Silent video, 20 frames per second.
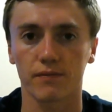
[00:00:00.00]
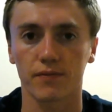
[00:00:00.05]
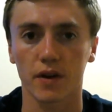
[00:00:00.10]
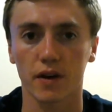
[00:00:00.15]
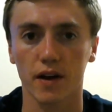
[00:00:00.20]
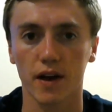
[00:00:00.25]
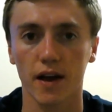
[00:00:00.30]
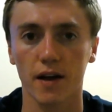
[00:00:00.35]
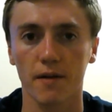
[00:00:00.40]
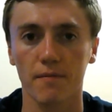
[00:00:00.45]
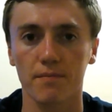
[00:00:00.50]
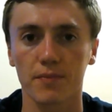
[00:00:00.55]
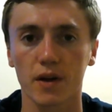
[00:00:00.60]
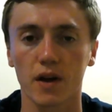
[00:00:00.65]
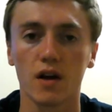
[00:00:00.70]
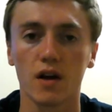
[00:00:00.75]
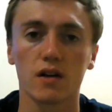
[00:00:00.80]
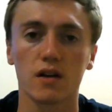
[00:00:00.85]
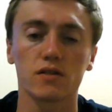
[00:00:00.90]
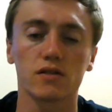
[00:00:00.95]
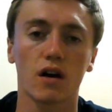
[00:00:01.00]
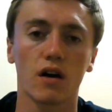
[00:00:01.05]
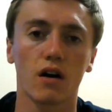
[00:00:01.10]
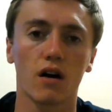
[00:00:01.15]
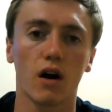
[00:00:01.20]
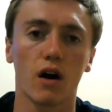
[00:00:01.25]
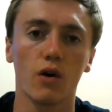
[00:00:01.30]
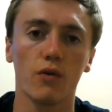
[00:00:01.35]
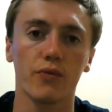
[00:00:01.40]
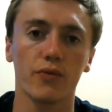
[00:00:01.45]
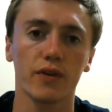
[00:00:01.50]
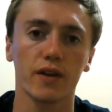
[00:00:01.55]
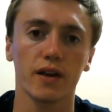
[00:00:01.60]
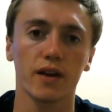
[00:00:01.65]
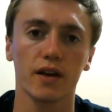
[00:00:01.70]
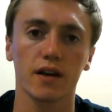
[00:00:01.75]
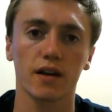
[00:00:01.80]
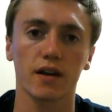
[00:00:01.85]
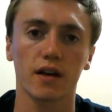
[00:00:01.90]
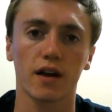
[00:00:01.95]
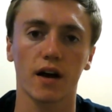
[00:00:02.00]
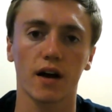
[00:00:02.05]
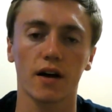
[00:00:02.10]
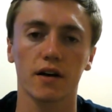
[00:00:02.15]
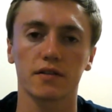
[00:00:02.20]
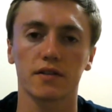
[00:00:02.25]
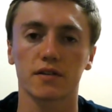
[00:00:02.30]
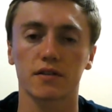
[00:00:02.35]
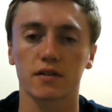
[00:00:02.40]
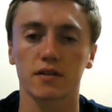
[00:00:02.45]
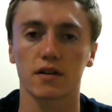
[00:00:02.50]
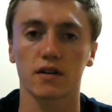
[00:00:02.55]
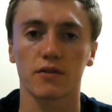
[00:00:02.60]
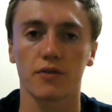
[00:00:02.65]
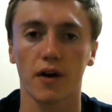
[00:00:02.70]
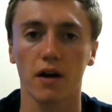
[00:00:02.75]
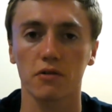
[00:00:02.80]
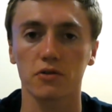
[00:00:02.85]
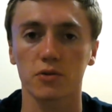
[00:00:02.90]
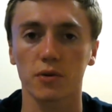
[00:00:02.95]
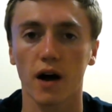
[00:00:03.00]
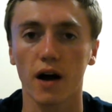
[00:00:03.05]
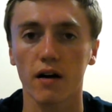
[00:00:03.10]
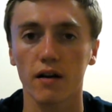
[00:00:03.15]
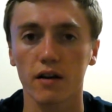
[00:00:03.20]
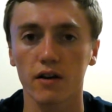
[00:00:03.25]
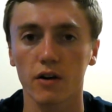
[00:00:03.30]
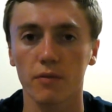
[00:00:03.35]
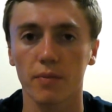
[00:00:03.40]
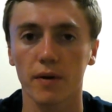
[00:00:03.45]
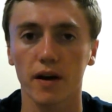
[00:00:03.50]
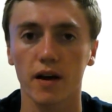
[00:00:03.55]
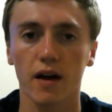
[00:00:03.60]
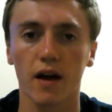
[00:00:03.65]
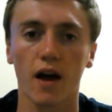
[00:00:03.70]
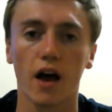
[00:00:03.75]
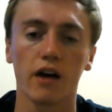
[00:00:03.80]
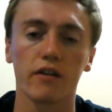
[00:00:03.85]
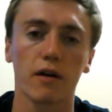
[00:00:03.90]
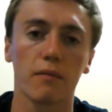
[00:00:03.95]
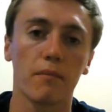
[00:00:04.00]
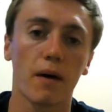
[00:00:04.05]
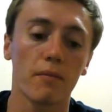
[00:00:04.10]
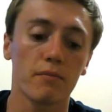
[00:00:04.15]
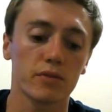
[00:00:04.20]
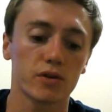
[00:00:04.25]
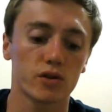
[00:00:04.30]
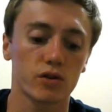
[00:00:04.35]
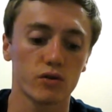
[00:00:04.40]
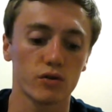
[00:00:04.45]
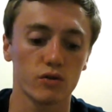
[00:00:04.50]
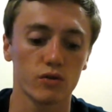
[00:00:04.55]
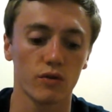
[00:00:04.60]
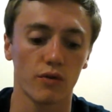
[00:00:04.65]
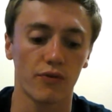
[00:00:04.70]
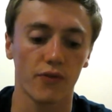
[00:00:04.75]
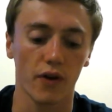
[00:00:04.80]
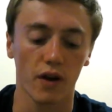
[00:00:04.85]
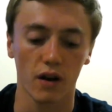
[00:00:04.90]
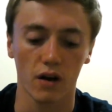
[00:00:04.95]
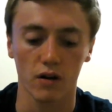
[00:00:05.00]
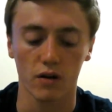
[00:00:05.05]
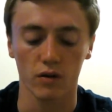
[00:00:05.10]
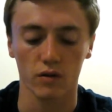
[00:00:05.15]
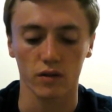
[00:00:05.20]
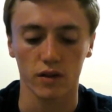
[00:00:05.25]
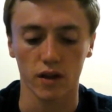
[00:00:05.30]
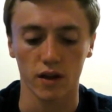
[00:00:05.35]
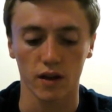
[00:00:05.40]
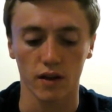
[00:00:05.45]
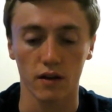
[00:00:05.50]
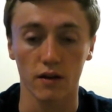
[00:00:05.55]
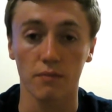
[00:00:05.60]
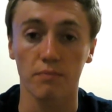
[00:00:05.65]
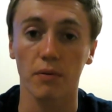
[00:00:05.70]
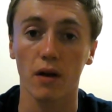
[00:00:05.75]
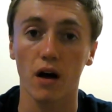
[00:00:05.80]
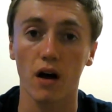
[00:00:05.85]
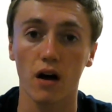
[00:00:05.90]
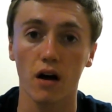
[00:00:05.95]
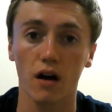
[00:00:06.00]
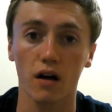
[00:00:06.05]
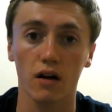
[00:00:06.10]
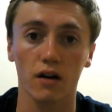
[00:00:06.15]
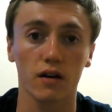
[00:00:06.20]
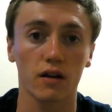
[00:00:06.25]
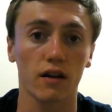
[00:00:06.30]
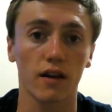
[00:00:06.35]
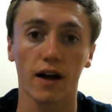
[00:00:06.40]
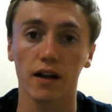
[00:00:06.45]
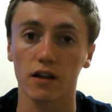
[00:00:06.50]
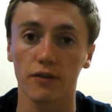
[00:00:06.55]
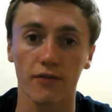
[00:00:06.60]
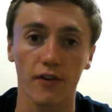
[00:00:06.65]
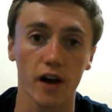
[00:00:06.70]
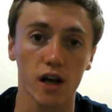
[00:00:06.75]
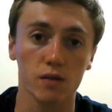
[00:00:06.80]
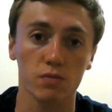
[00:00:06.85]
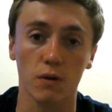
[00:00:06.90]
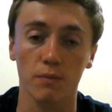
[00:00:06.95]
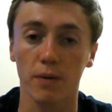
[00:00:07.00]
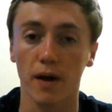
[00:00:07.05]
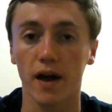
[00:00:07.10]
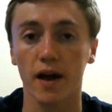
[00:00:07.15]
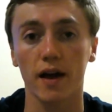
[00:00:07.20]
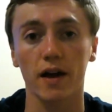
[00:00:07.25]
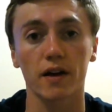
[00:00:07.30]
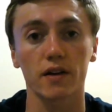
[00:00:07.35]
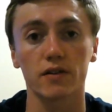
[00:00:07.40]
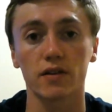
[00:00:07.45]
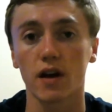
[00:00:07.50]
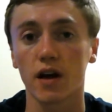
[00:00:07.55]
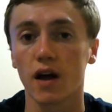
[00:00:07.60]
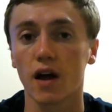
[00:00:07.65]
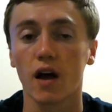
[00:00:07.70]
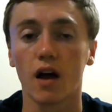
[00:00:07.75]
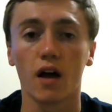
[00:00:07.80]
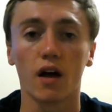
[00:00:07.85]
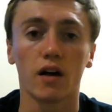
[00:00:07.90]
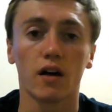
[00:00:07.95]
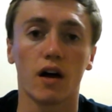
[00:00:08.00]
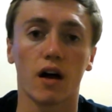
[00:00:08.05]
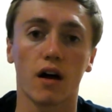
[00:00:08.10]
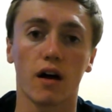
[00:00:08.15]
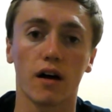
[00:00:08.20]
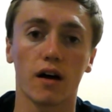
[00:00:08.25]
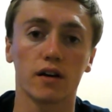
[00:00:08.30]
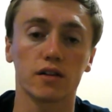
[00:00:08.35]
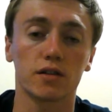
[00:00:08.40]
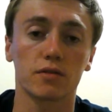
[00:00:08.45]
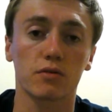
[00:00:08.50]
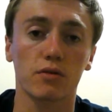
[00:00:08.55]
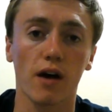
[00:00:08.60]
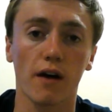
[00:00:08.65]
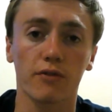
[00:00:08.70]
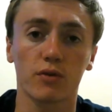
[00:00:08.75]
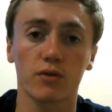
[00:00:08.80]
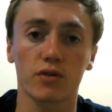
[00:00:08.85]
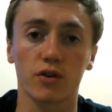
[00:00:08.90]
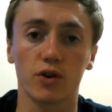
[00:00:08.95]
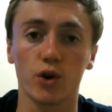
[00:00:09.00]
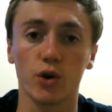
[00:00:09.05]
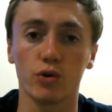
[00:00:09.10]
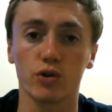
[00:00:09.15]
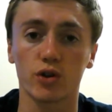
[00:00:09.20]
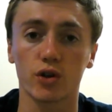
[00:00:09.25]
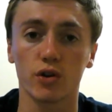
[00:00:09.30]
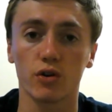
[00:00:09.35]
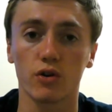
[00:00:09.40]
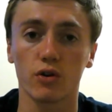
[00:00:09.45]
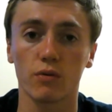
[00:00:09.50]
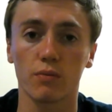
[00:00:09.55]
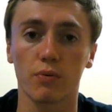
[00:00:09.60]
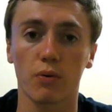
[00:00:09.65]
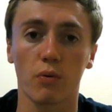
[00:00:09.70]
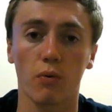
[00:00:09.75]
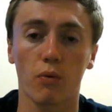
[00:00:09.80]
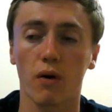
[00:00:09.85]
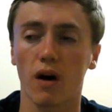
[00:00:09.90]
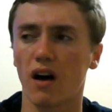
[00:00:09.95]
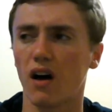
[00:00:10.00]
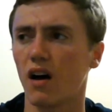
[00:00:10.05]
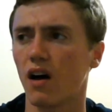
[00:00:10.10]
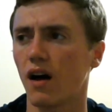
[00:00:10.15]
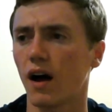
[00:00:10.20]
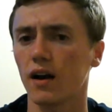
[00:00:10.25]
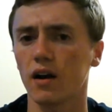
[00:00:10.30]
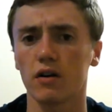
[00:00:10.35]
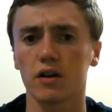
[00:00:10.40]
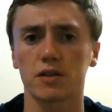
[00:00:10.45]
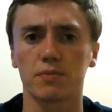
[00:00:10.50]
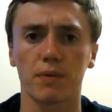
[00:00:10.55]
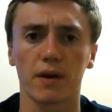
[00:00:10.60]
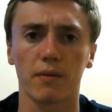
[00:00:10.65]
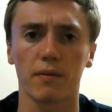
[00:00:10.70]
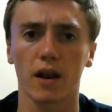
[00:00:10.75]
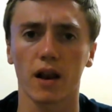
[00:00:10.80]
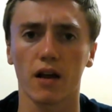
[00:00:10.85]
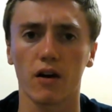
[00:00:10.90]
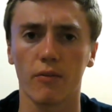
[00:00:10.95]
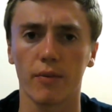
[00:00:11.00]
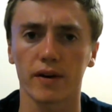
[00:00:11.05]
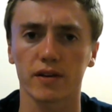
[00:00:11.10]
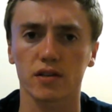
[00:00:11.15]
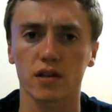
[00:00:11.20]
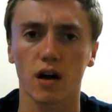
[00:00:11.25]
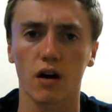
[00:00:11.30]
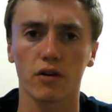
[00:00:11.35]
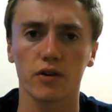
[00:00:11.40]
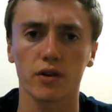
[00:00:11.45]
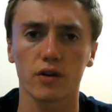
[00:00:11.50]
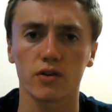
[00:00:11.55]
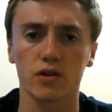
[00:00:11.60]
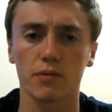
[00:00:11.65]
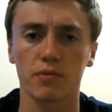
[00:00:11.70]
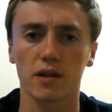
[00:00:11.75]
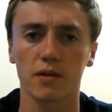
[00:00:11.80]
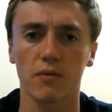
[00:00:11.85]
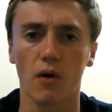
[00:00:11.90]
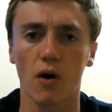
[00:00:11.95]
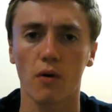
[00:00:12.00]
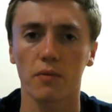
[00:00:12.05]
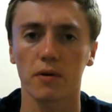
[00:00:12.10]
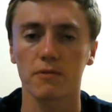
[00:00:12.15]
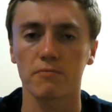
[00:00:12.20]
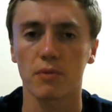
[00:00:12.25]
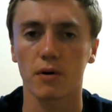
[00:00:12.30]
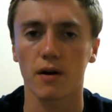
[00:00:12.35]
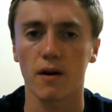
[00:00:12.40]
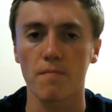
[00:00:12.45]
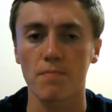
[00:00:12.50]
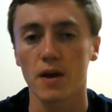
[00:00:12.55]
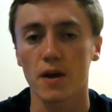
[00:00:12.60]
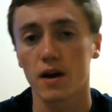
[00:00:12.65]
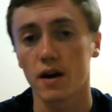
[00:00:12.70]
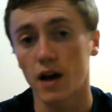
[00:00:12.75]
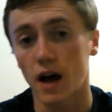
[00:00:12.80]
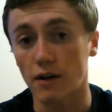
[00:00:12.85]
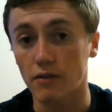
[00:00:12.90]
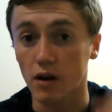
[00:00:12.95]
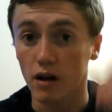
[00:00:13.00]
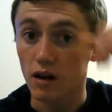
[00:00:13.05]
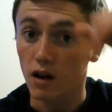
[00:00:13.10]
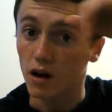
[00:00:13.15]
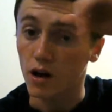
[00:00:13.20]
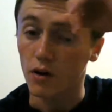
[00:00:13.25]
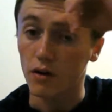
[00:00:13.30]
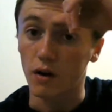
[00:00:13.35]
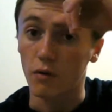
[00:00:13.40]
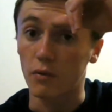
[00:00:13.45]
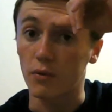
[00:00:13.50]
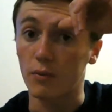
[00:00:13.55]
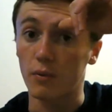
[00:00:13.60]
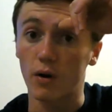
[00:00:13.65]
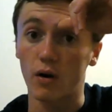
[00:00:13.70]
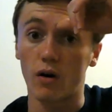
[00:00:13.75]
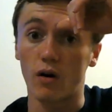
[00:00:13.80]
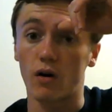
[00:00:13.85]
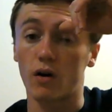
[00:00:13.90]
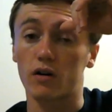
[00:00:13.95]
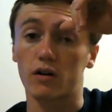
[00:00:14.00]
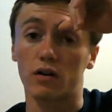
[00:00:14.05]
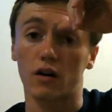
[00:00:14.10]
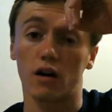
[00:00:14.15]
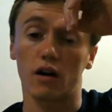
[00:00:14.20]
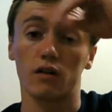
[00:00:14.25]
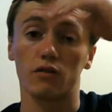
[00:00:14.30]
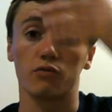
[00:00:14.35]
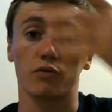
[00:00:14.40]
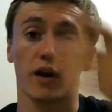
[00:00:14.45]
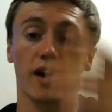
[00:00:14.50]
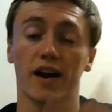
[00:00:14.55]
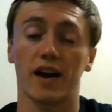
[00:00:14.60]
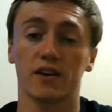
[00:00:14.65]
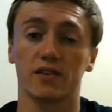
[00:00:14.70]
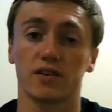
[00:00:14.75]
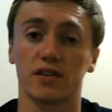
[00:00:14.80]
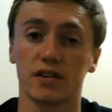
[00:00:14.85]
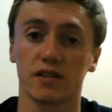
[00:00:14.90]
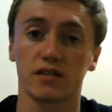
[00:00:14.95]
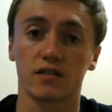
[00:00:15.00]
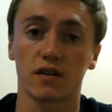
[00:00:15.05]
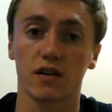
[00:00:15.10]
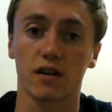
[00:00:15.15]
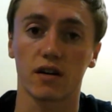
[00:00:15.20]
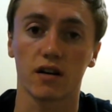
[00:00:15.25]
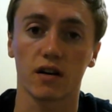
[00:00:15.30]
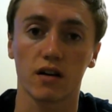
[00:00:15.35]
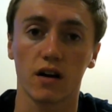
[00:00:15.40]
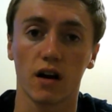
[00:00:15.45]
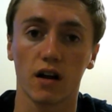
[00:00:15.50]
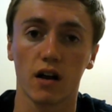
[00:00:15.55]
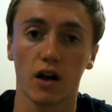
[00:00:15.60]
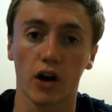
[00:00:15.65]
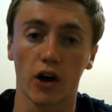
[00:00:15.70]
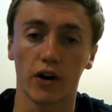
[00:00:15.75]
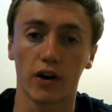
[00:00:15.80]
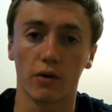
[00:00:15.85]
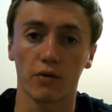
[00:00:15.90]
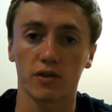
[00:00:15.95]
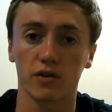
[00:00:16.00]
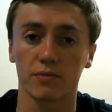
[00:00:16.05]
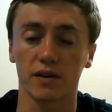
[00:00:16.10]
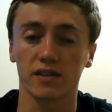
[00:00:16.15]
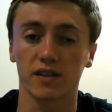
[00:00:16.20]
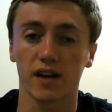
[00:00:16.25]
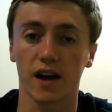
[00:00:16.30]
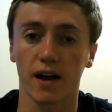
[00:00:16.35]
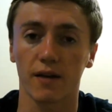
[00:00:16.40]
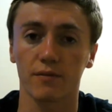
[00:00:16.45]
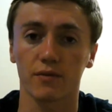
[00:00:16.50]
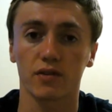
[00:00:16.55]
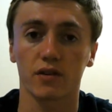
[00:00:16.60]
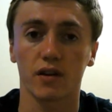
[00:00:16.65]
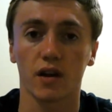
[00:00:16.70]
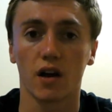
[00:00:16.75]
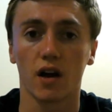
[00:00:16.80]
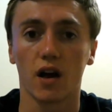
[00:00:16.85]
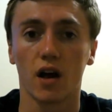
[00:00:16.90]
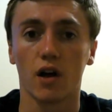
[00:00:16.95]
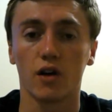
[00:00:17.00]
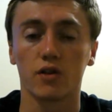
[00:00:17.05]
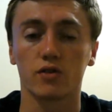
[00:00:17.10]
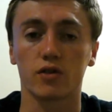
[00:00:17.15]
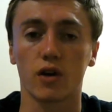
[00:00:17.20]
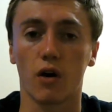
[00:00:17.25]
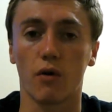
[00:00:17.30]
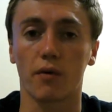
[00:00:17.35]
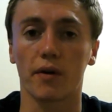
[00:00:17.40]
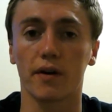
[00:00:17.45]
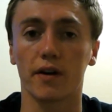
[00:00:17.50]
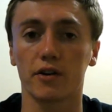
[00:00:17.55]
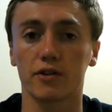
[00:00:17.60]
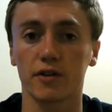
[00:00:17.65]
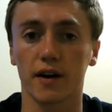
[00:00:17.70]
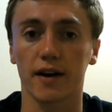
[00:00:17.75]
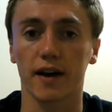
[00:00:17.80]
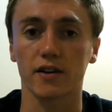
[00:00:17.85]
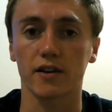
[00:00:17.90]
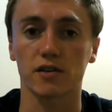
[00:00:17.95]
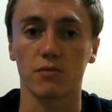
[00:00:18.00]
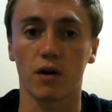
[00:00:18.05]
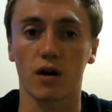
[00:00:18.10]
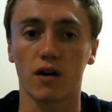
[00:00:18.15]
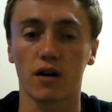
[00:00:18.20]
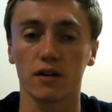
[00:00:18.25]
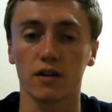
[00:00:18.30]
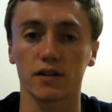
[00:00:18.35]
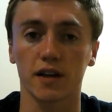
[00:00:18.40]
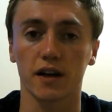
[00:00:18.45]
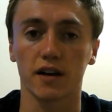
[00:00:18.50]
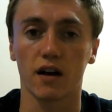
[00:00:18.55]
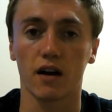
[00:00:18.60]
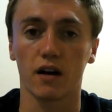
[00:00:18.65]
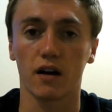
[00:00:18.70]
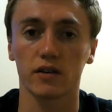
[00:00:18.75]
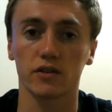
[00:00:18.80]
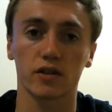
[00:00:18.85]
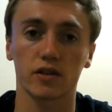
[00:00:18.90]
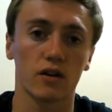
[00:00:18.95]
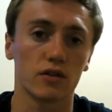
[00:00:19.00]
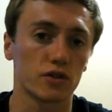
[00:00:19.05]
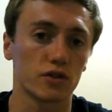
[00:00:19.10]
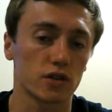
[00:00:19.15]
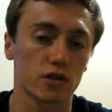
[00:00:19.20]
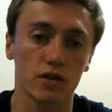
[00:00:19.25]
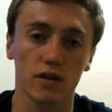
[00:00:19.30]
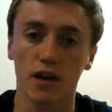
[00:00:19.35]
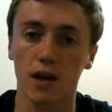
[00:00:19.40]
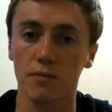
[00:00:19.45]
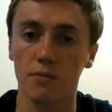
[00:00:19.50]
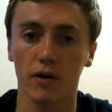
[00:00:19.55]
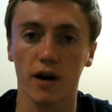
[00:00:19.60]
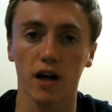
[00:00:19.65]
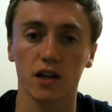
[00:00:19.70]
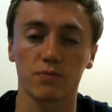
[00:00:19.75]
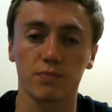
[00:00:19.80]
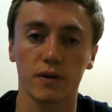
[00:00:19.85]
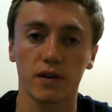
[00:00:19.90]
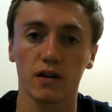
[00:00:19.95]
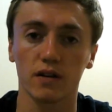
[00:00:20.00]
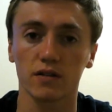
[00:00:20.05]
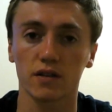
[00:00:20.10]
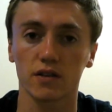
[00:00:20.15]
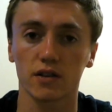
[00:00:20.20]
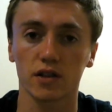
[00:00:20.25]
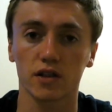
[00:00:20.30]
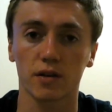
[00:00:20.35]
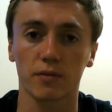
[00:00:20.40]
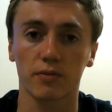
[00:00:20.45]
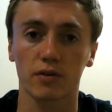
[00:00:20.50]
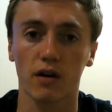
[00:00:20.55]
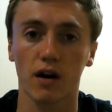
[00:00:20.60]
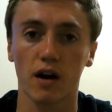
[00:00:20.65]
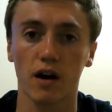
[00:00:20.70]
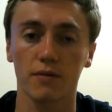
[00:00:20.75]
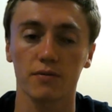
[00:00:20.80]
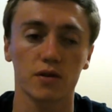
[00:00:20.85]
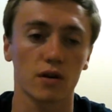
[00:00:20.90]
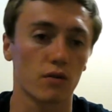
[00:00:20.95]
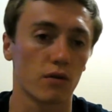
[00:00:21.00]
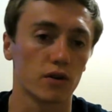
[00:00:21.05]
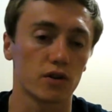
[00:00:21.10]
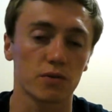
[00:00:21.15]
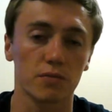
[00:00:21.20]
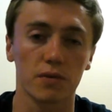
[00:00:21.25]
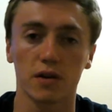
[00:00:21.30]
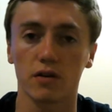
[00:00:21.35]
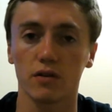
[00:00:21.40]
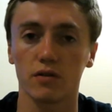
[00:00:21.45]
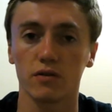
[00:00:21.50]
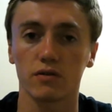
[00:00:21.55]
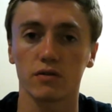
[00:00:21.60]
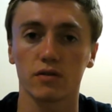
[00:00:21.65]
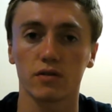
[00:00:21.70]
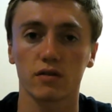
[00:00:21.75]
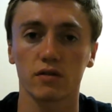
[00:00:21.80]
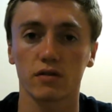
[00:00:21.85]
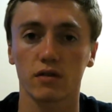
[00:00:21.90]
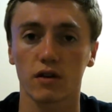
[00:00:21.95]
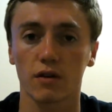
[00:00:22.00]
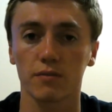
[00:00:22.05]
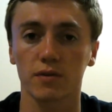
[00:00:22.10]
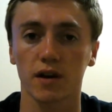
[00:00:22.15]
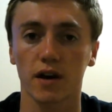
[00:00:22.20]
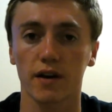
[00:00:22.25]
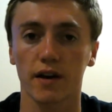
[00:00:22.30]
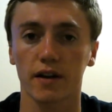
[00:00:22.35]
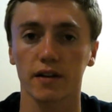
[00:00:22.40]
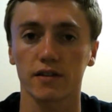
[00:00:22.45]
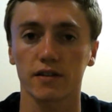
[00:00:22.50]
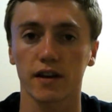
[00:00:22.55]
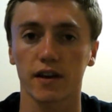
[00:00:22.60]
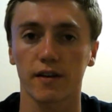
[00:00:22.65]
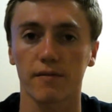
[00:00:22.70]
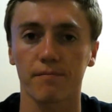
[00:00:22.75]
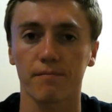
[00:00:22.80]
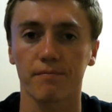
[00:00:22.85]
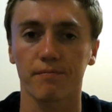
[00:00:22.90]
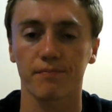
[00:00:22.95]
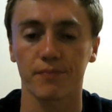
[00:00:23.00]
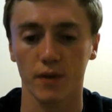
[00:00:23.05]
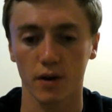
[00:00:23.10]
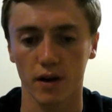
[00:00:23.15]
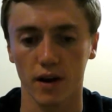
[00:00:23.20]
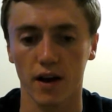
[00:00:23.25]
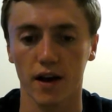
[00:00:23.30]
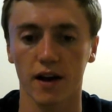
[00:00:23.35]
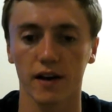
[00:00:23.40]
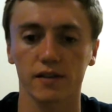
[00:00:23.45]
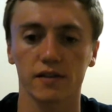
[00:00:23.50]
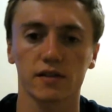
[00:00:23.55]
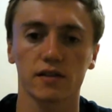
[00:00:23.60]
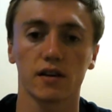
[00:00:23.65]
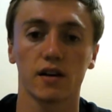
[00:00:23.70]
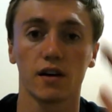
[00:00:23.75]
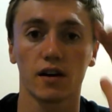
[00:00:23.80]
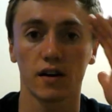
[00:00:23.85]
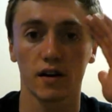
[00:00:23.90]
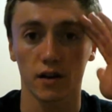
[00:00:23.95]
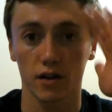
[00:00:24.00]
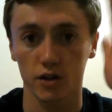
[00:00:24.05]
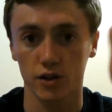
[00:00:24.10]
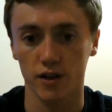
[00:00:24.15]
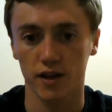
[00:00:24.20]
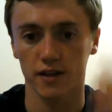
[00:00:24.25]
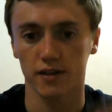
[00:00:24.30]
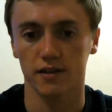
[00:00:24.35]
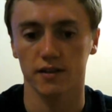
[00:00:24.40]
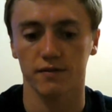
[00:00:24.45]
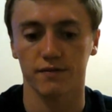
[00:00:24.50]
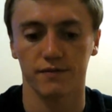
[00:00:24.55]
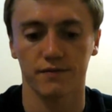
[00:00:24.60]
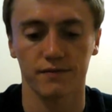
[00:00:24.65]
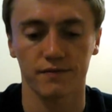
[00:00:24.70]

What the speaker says: Okay, so hopefully guys that's going to help you out a little bit. Remember to follow the blog, like the Facebook page, subscribe to us on YouTube. I know it's been a little bit slow on YouTube at the moment, but I've got a lot going on with work, and Rakesh has got a lot going on with some exams. So we're going to try and get some more content on, so just keep your eyes peeled and just subscribe, so when something new comes out you can see it. Alright guys, cheers!